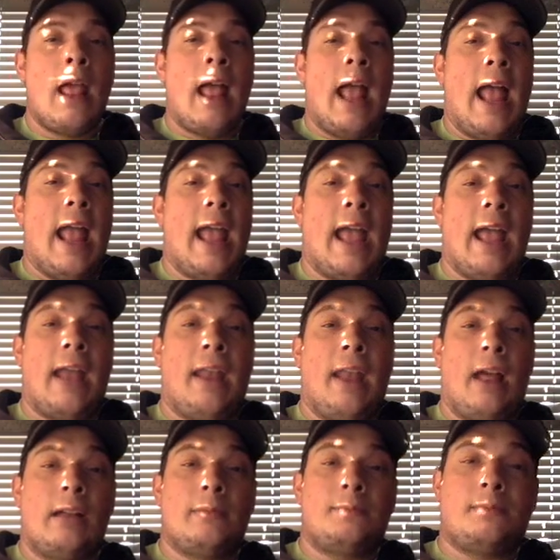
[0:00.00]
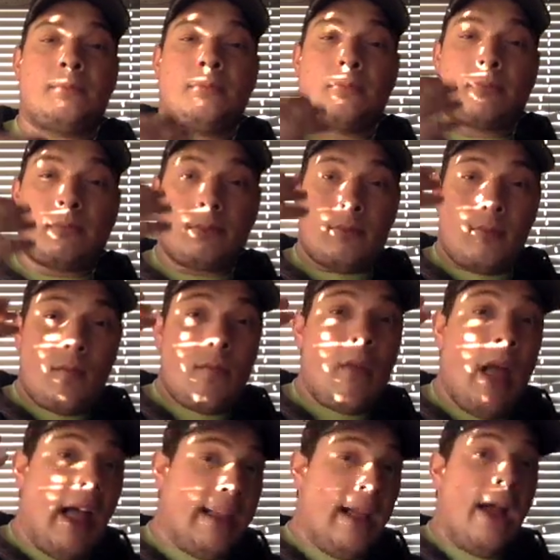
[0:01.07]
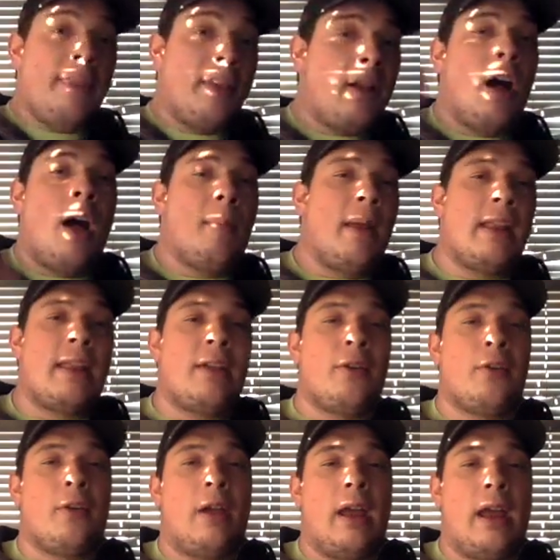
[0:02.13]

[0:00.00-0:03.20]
And I got the comment here,